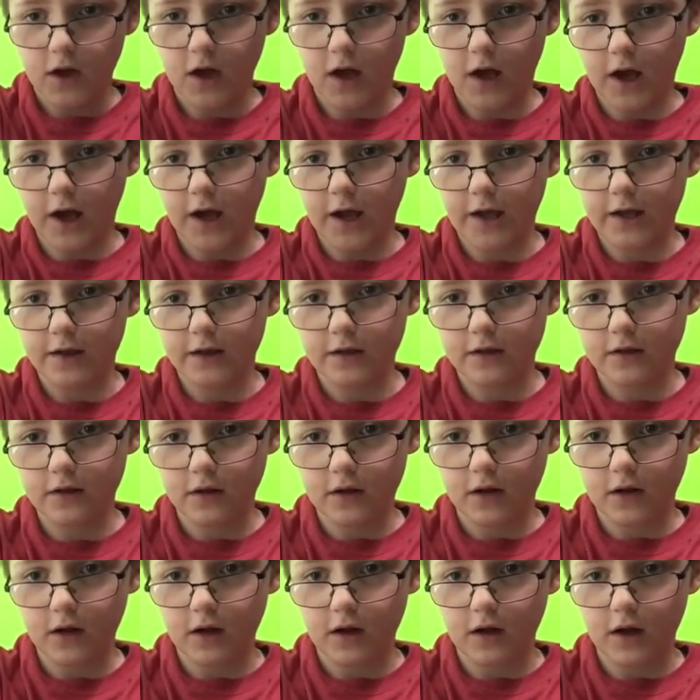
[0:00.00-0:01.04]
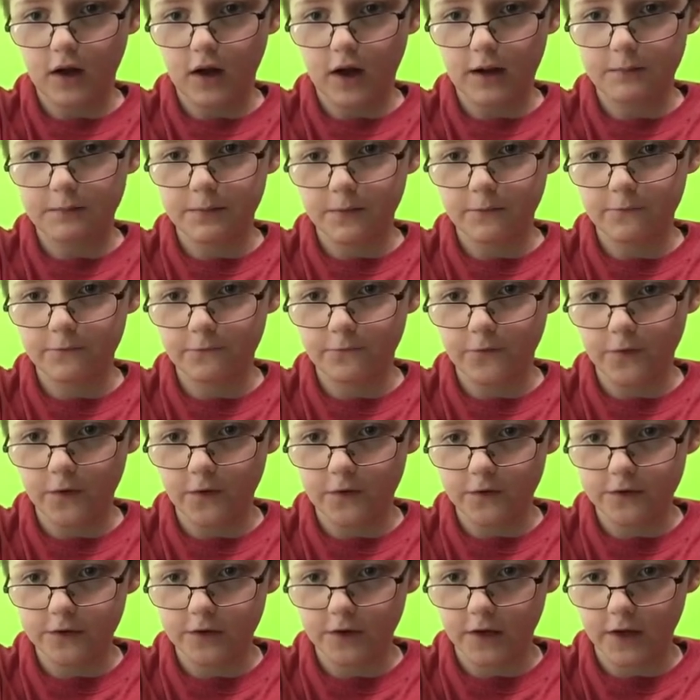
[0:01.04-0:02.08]
I
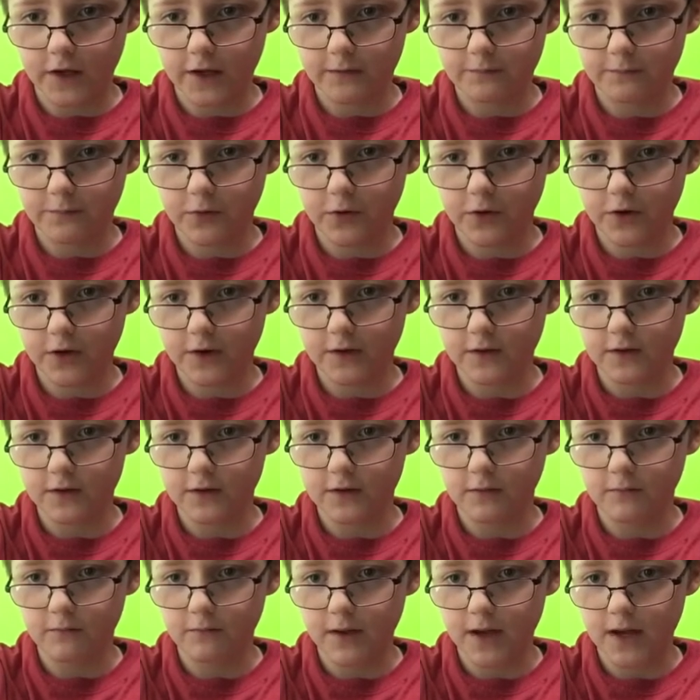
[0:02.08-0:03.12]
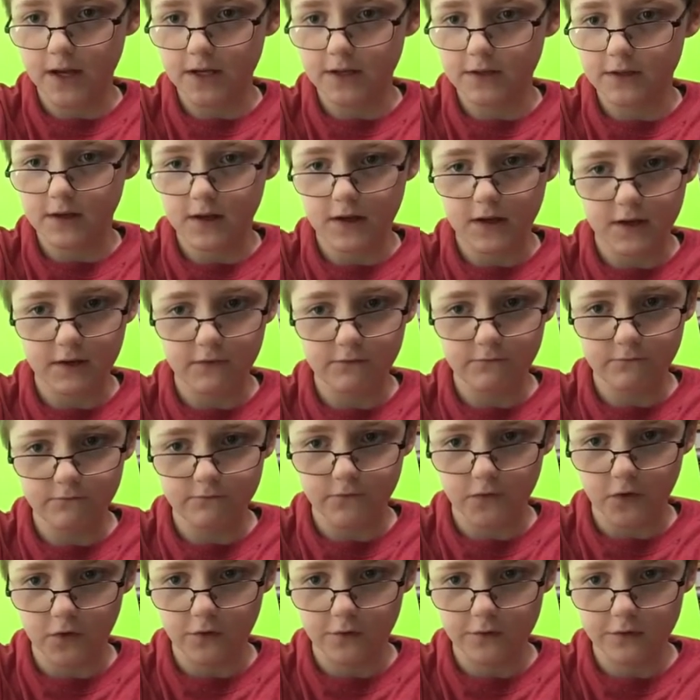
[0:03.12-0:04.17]
prefer to, like, put in the main teeth
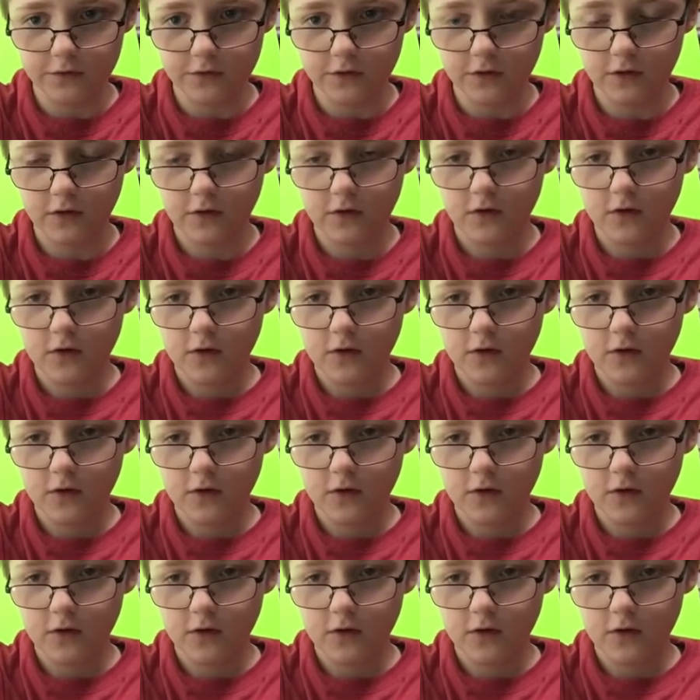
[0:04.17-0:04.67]
first,